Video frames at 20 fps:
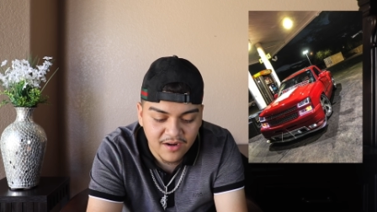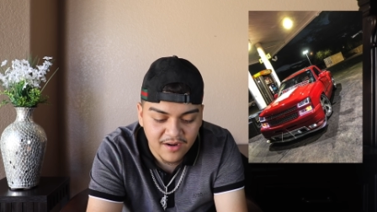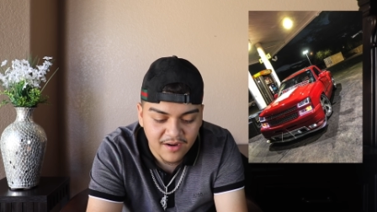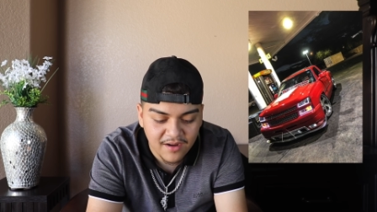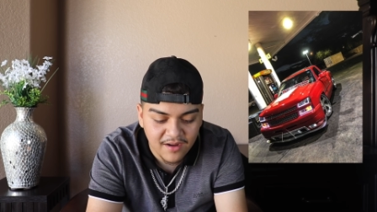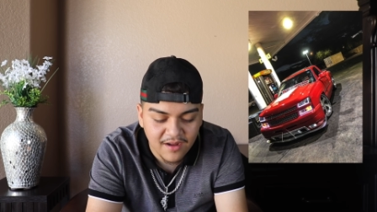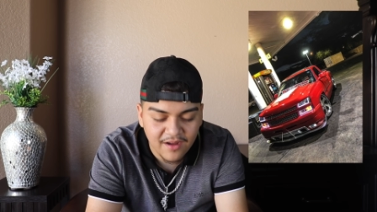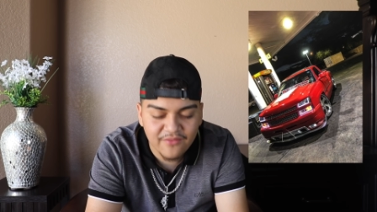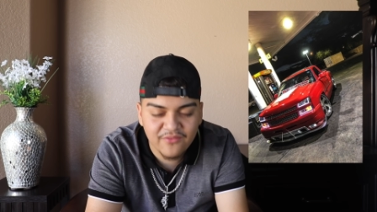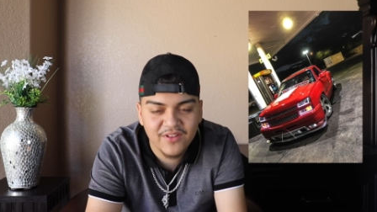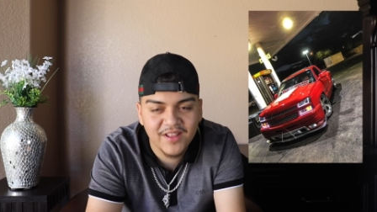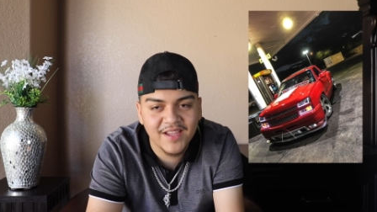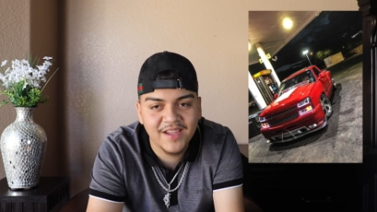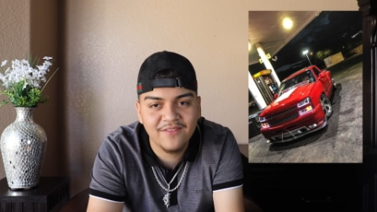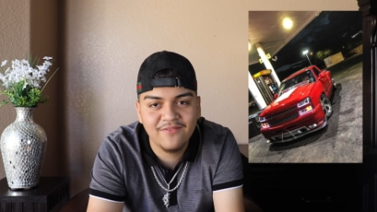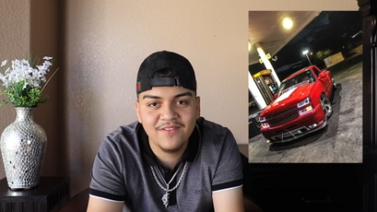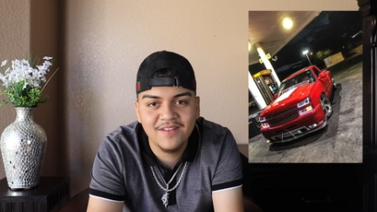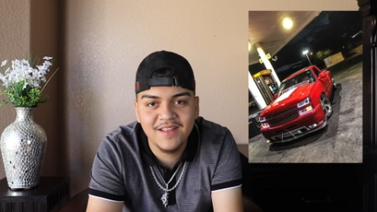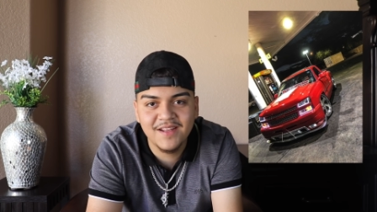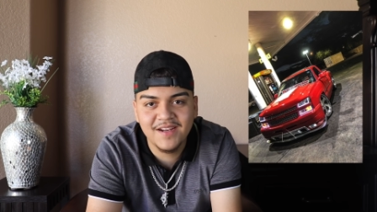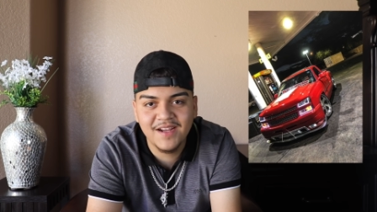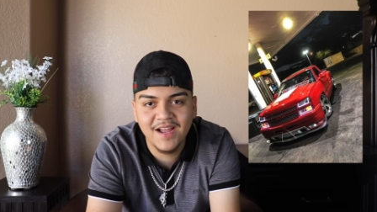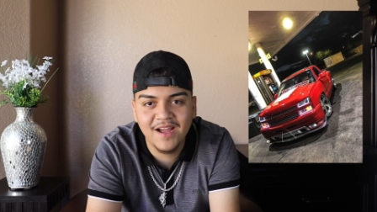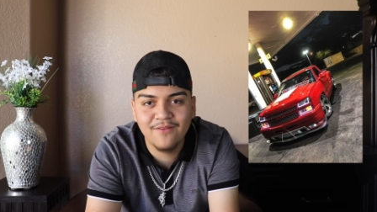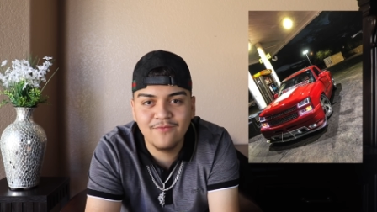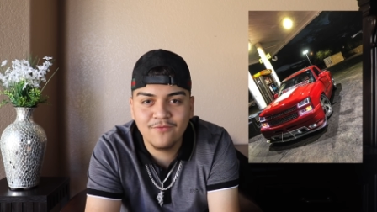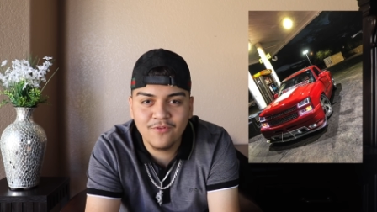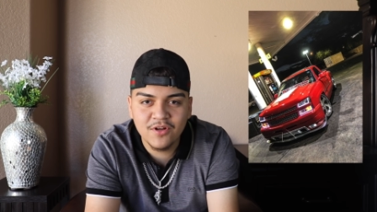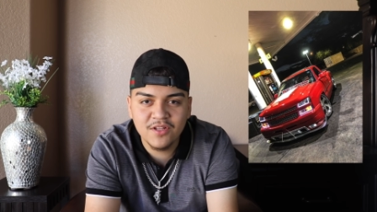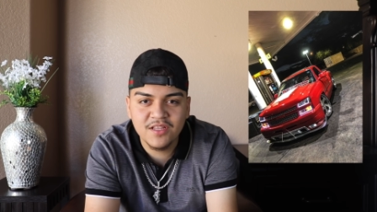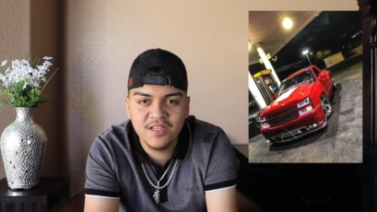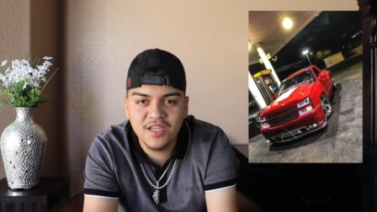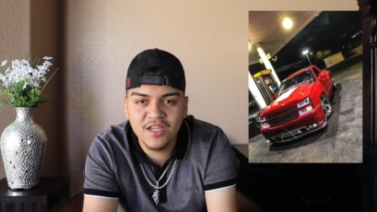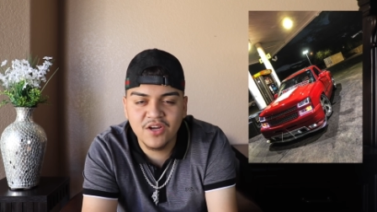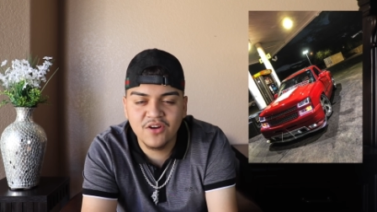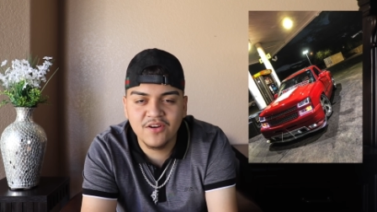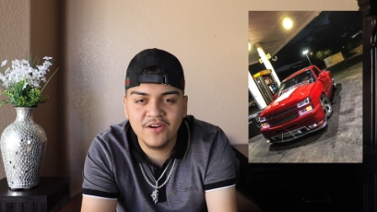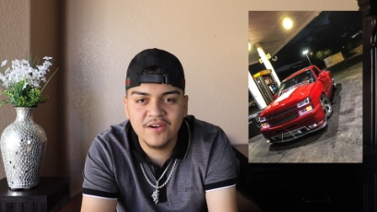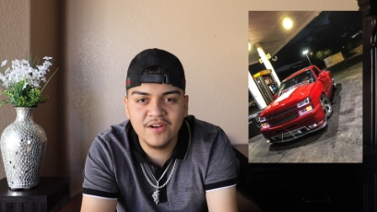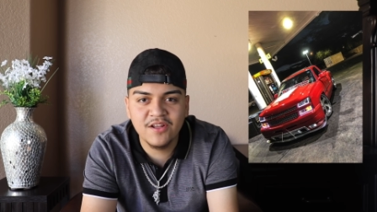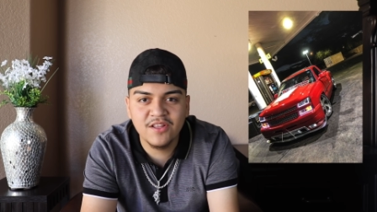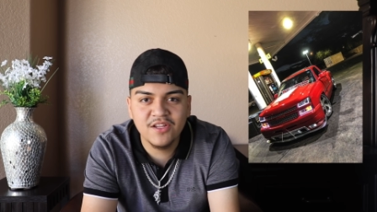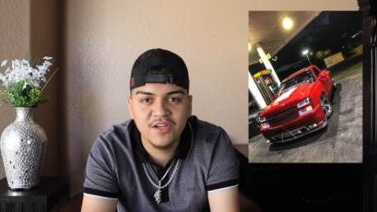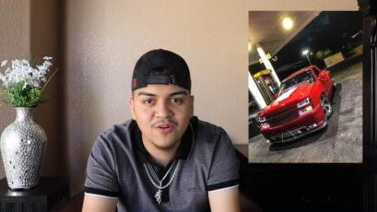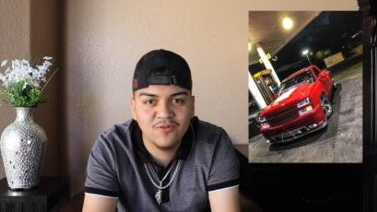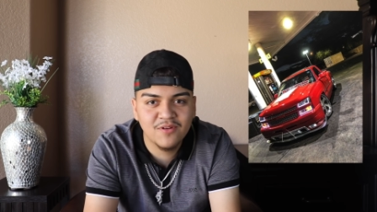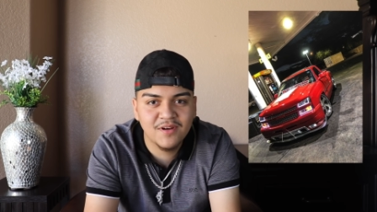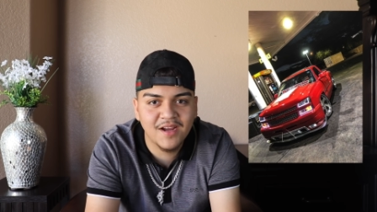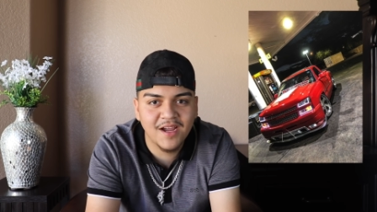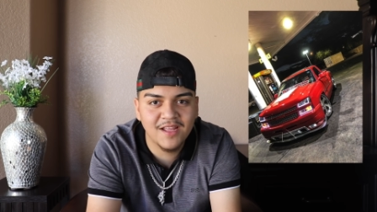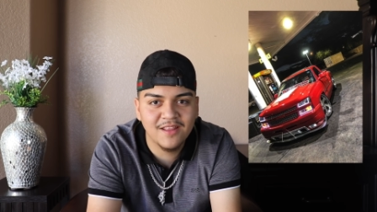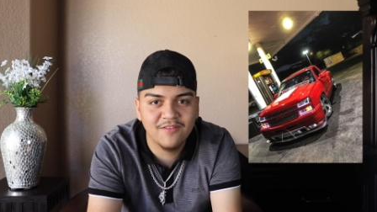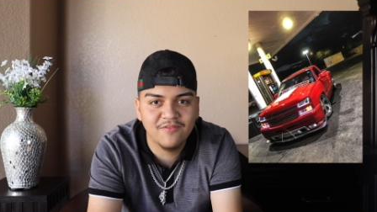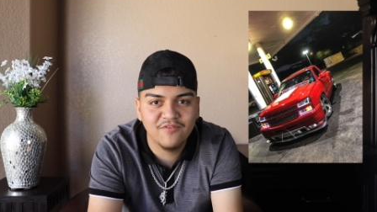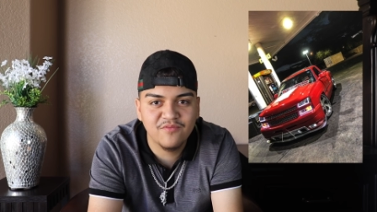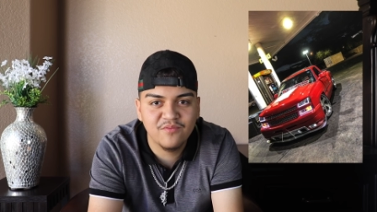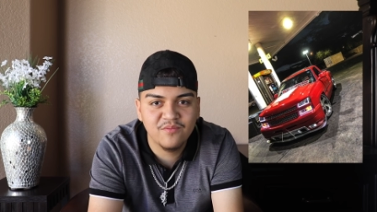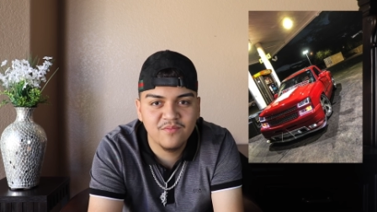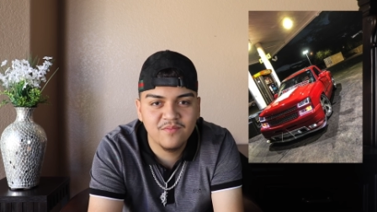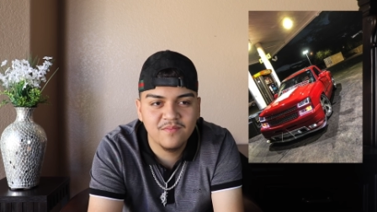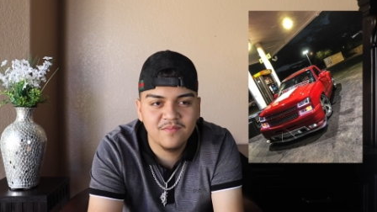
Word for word: I feel like if it didn't have one thing or another, it would kind of